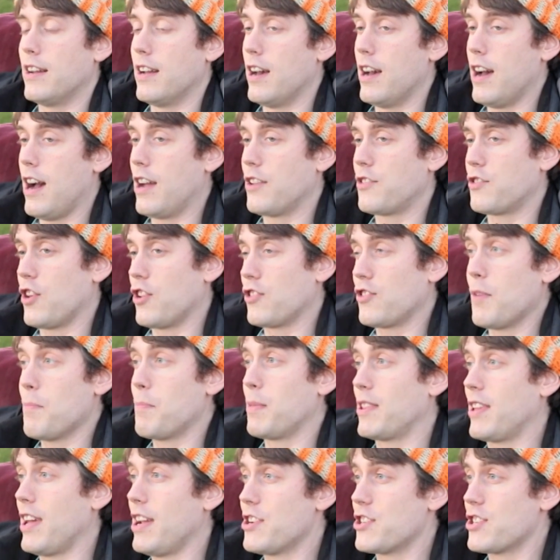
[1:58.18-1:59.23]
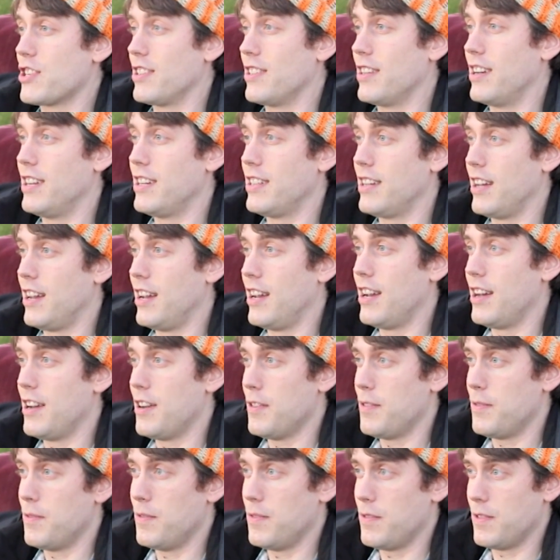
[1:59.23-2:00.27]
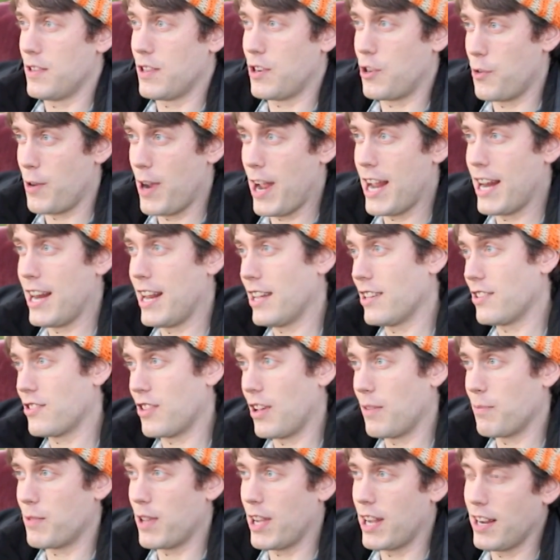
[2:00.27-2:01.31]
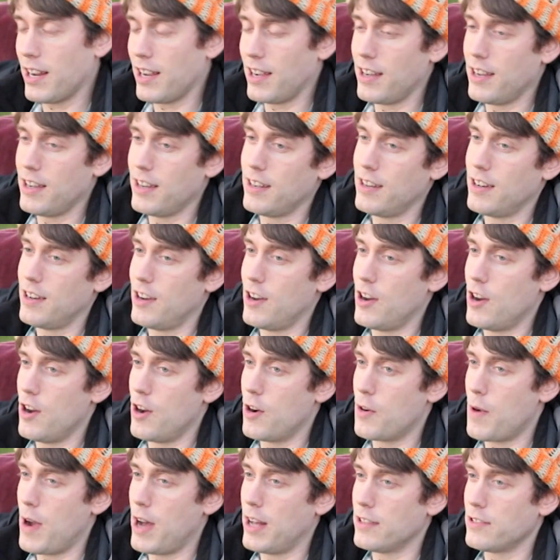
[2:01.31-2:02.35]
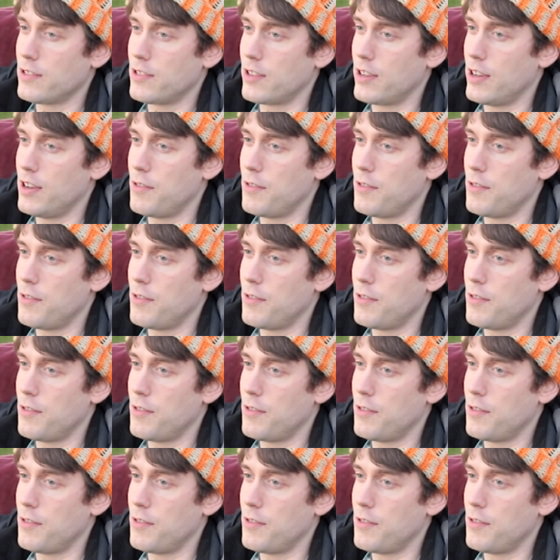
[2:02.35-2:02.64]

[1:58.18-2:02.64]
I saw some potential in creating something around